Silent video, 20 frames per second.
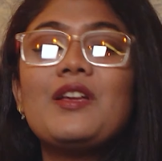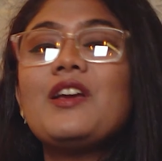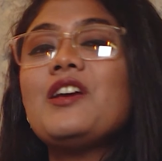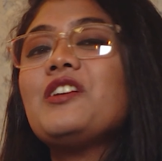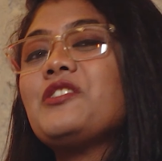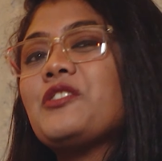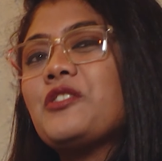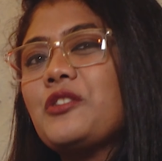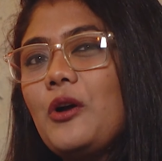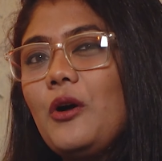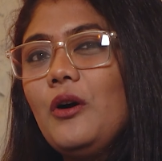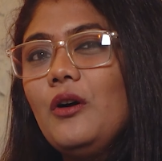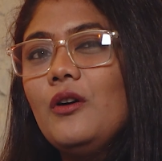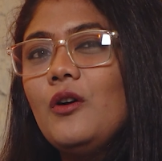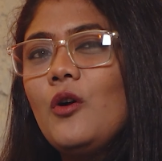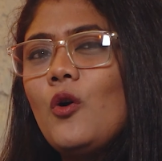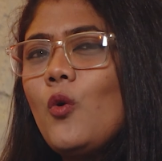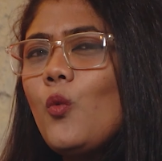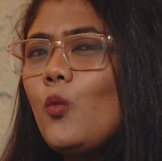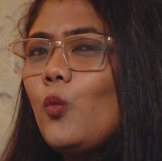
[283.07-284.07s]

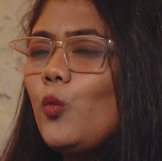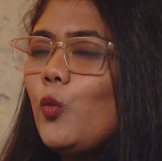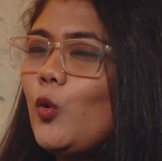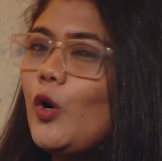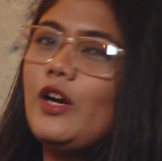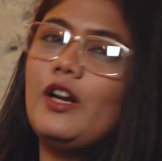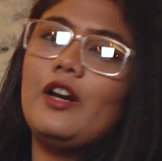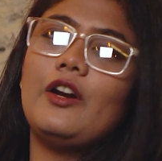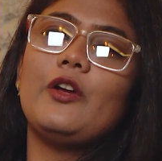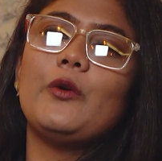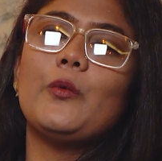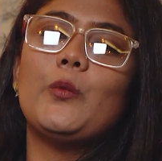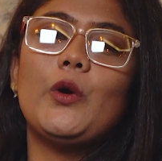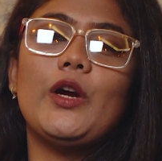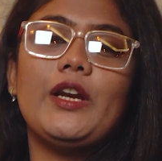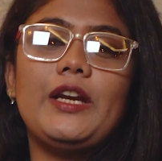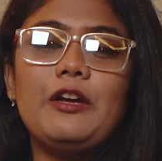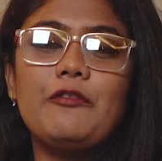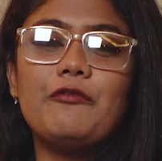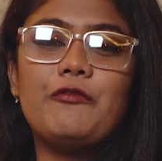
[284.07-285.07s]
So, What are you
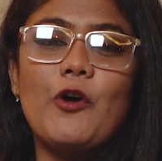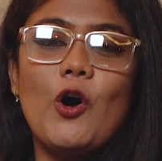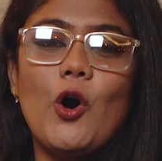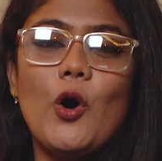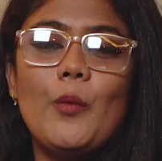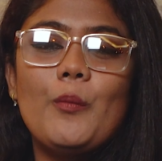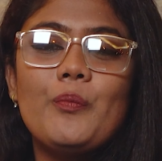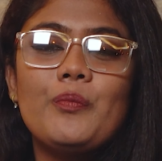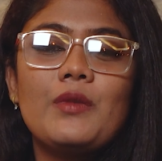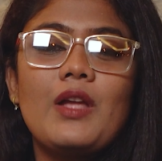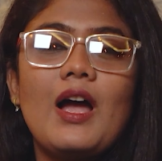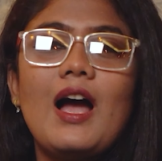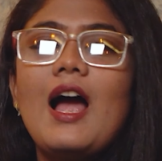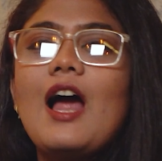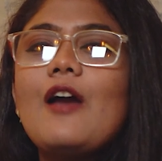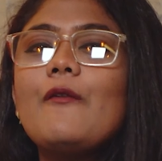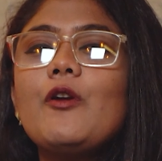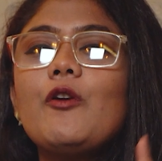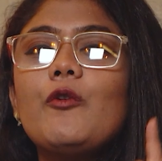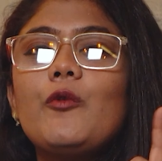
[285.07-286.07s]
waiting for?
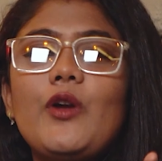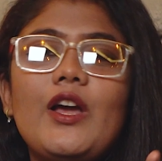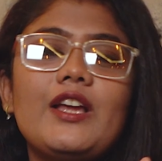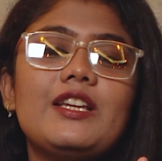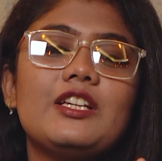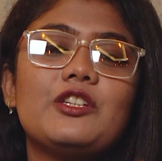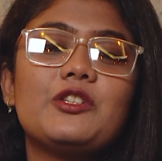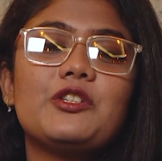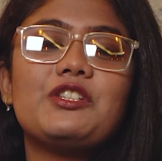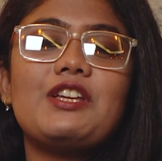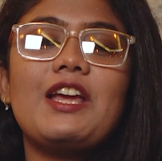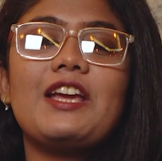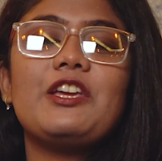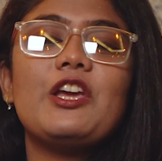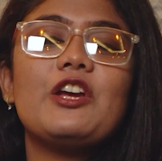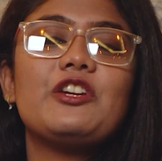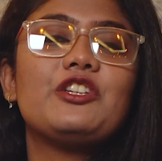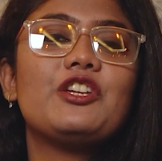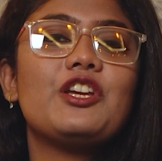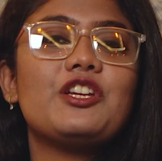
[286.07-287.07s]
Are you ready to take your
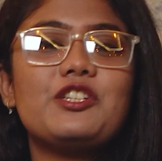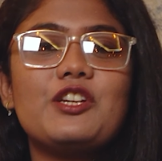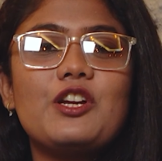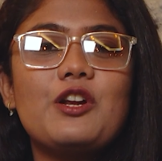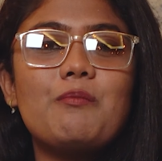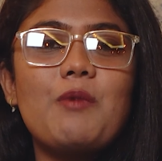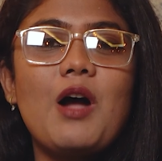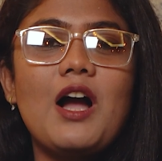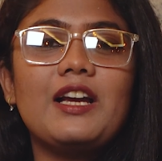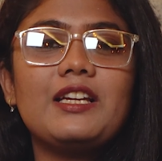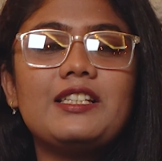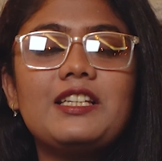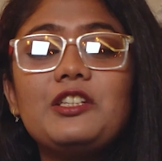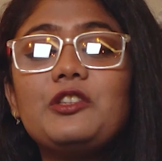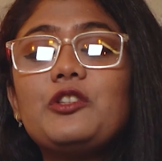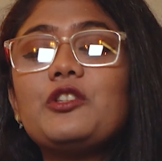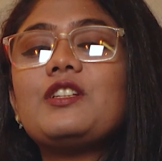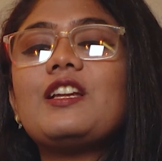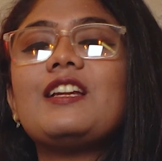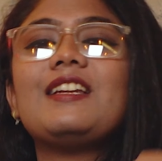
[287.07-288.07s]
digital marketing
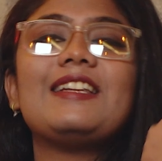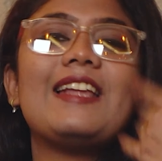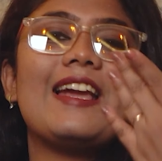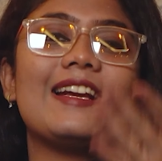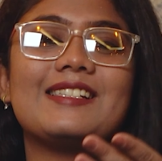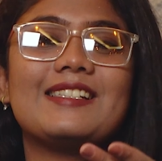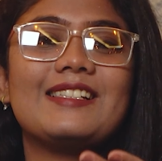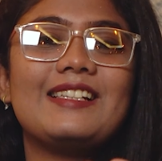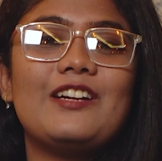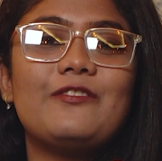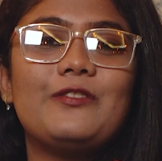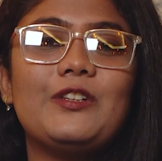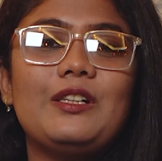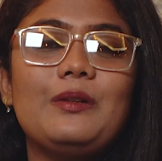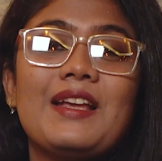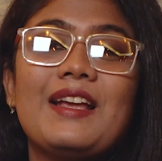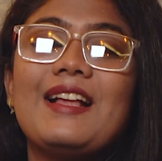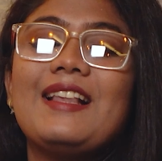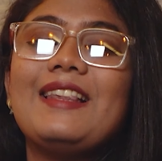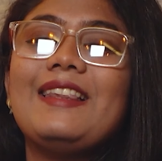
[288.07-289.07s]
to the next level?
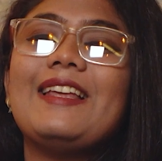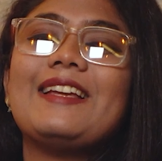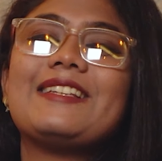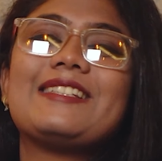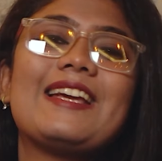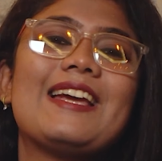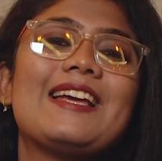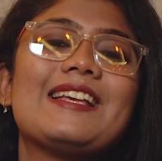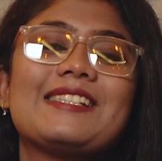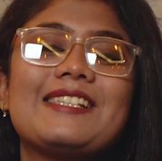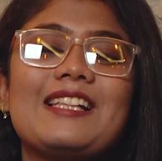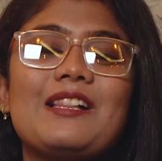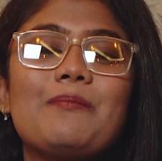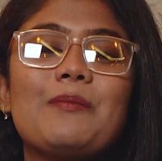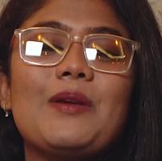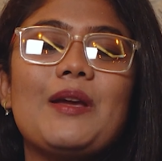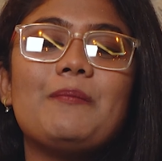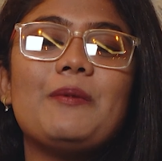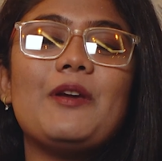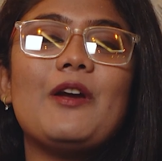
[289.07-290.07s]
Let ASL
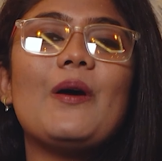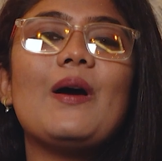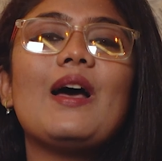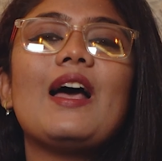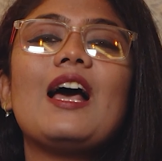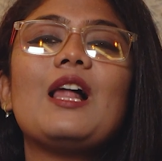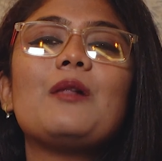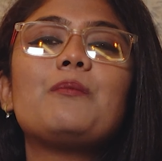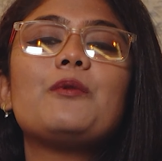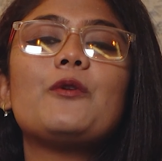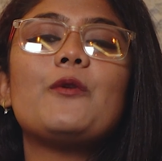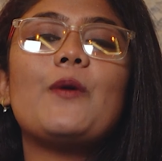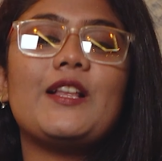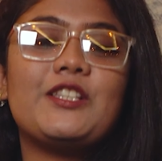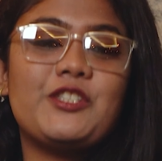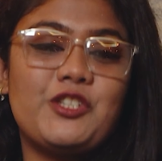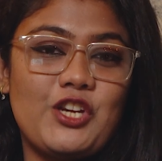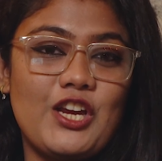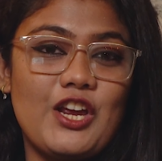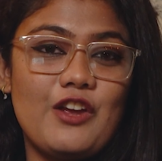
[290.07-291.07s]
BPO help you
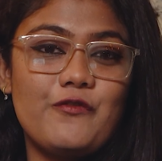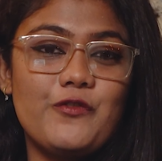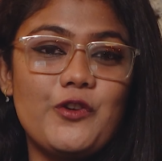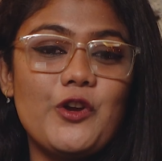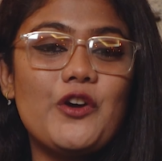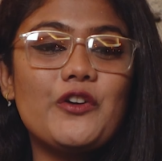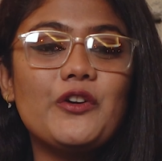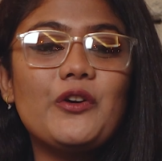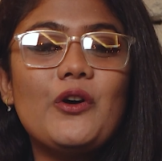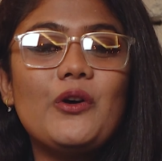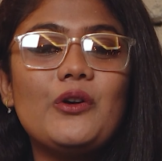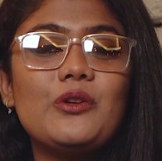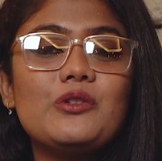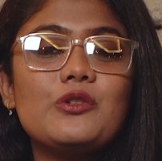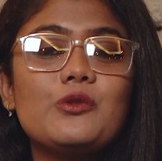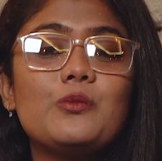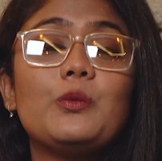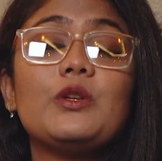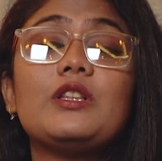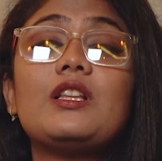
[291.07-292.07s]
achieve your goals
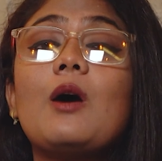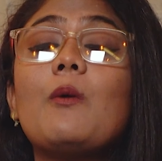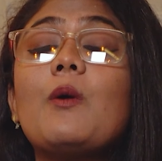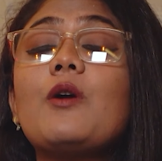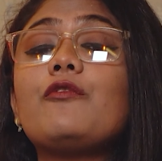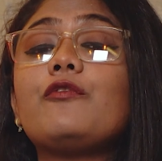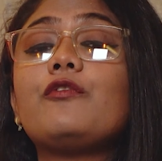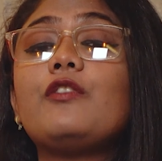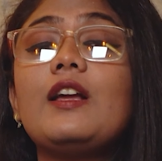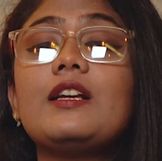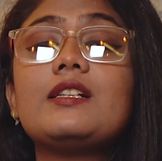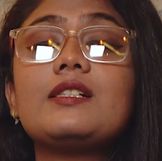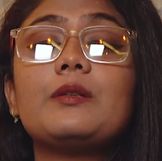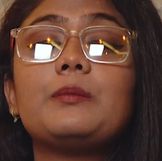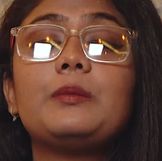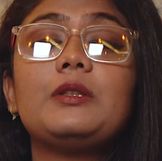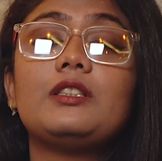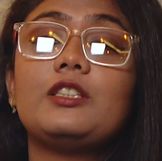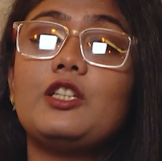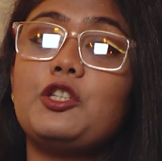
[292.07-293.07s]
with our
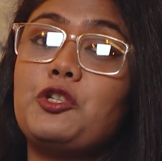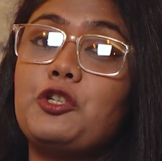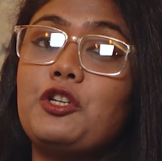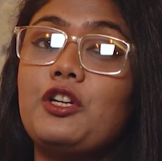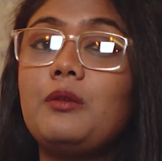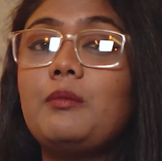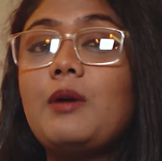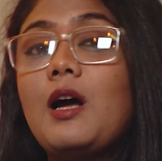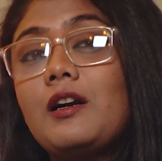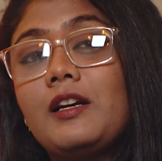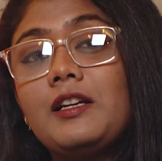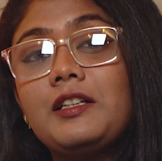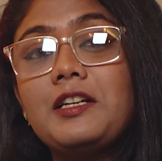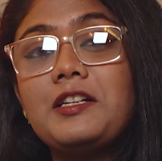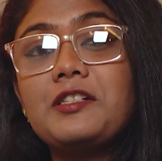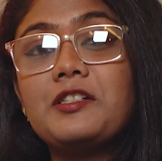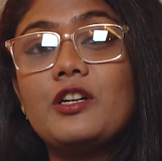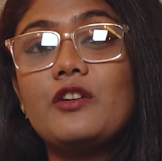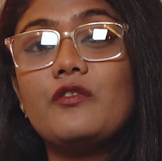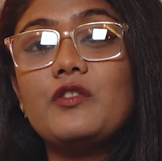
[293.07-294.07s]
flexible digital marketing
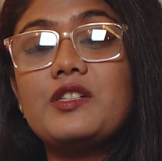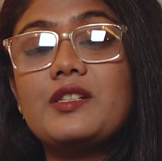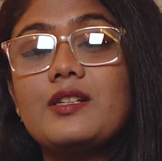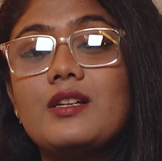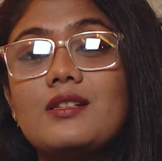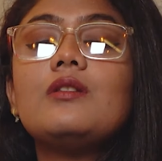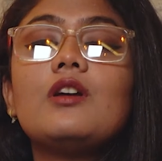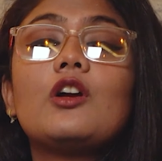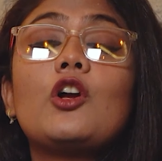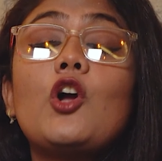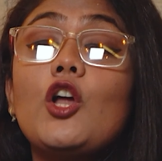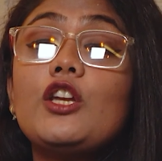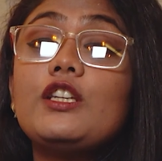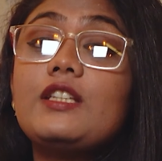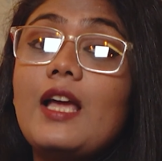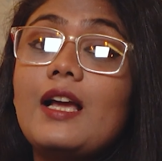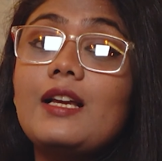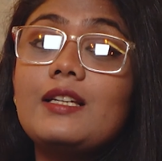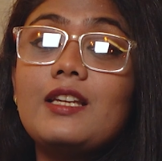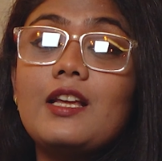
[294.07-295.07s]
services.
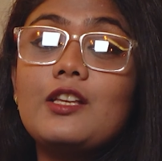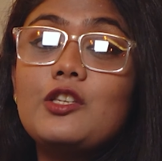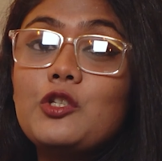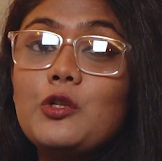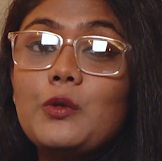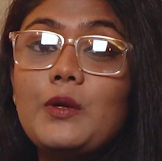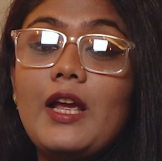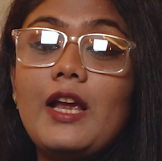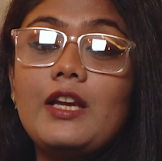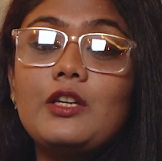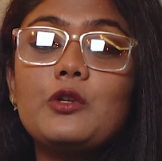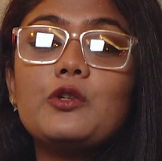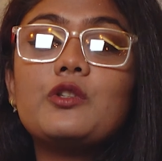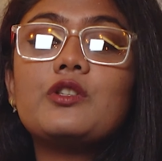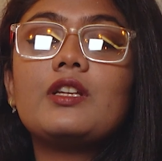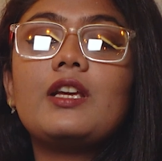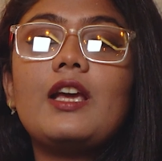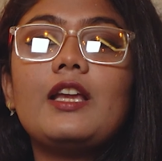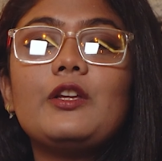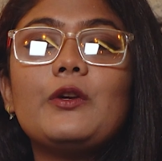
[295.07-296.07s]
Contact us today to
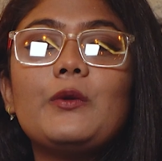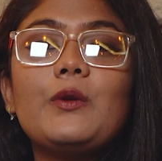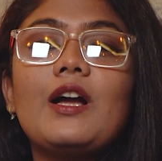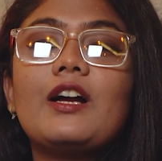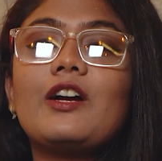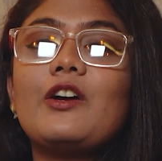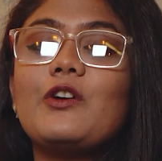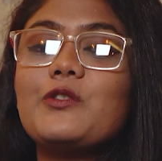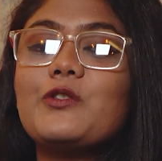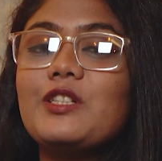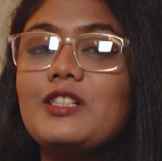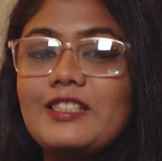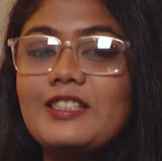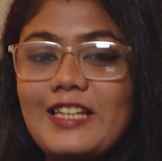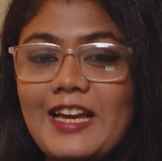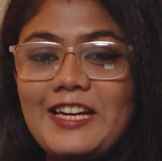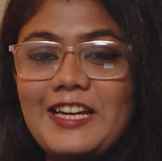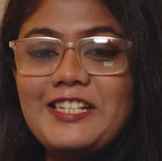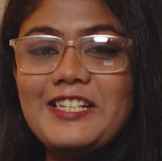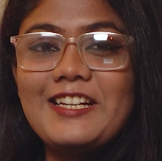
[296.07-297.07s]
schedule a
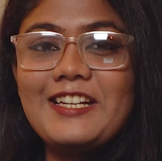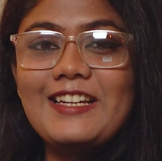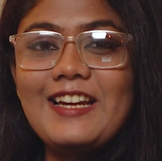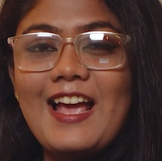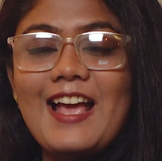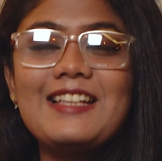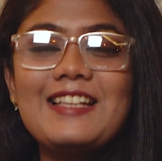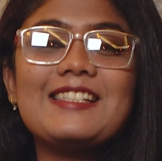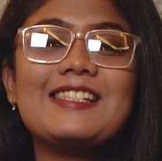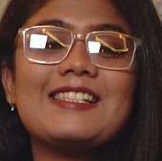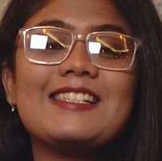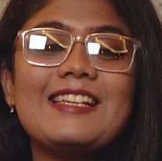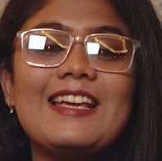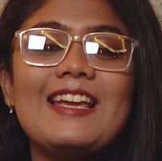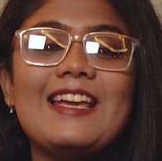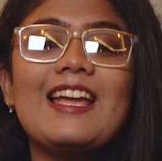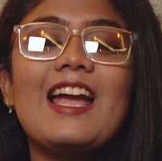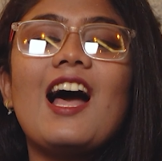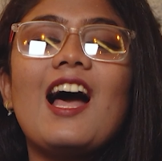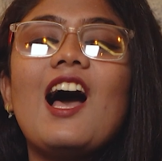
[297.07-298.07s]
consultation and
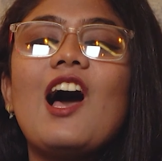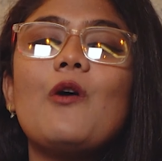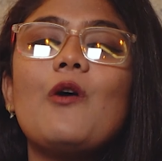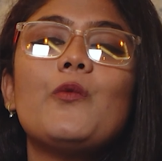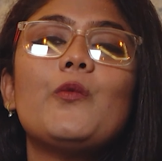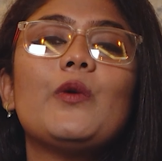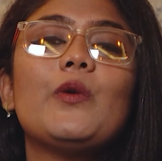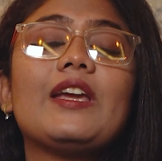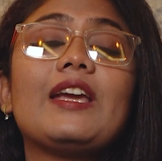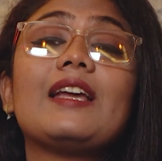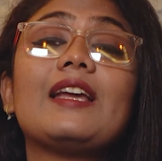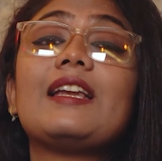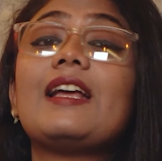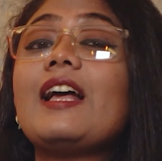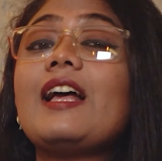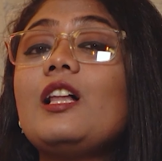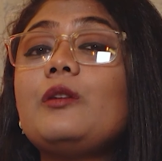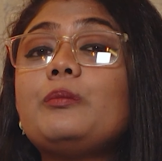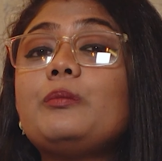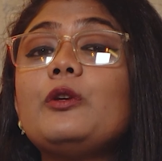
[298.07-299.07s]
see how we can
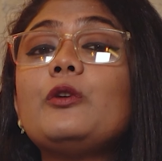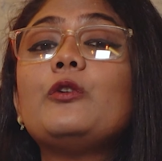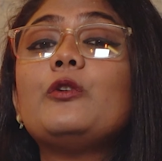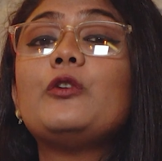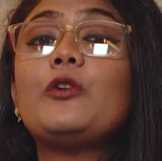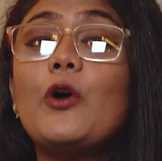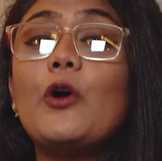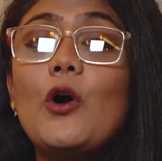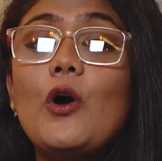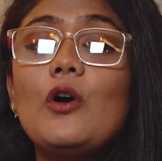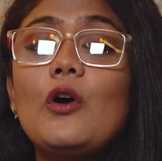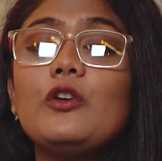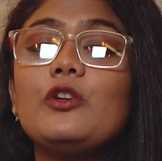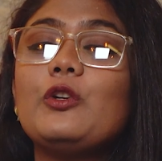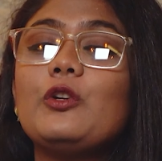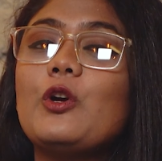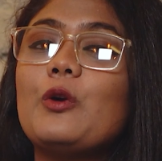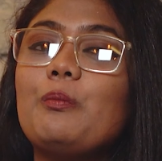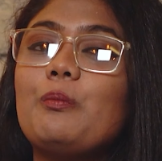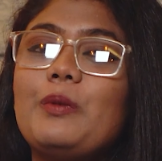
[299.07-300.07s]
help you grow
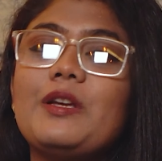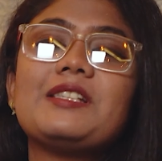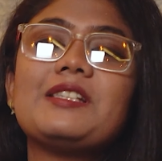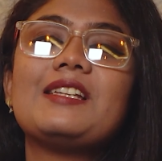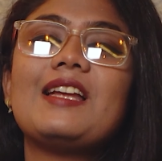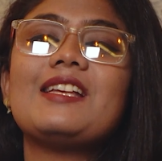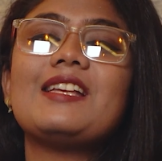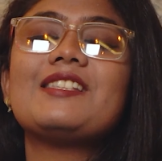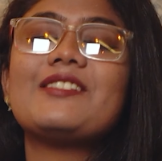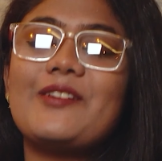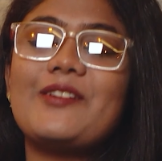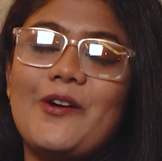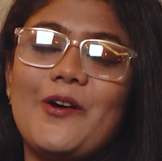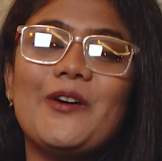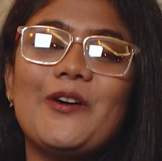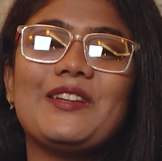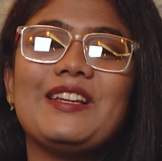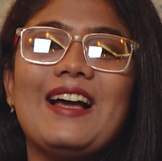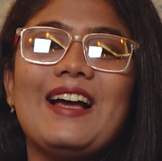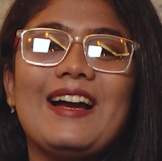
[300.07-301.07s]
your business
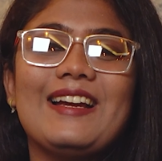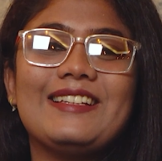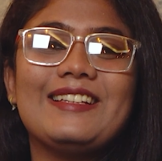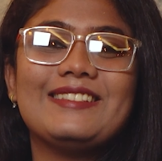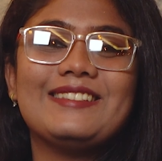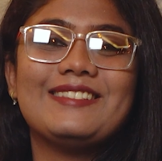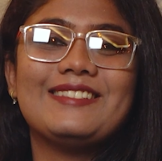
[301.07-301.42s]
online.